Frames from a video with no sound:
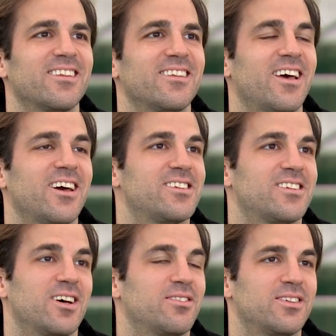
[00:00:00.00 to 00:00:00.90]
Nah, it's
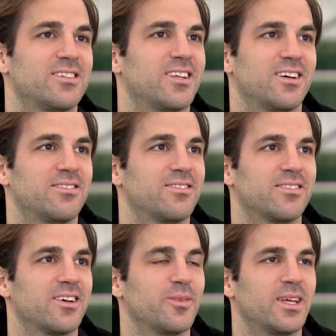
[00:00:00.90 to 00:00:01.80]
tough.
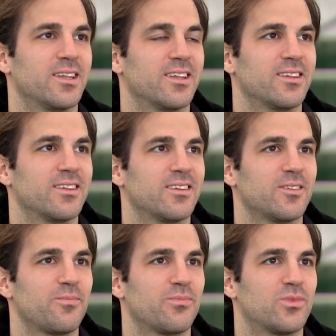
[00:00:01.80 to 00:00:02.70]
I mean,
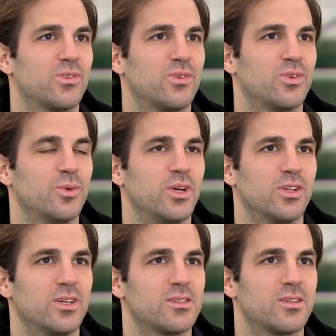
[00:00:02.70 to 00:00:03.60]
to be
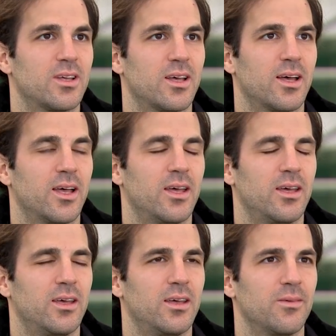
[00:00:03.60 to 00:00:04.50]
honest,
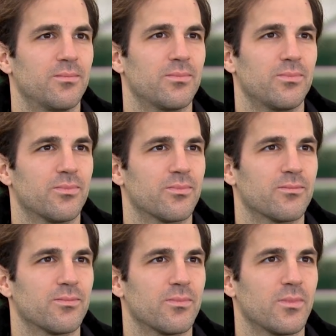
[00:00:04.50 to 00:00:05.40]
I
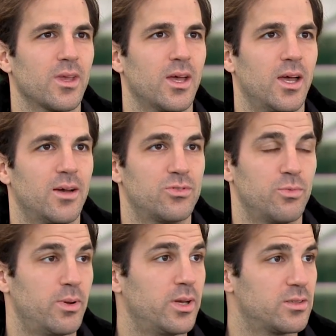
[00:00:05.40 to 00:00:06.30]
have 2
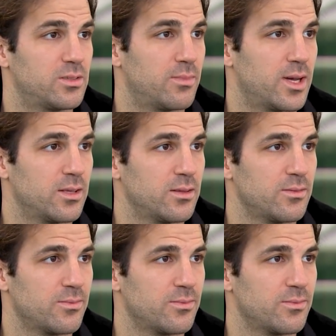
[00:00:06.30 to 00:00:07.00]
players in mind.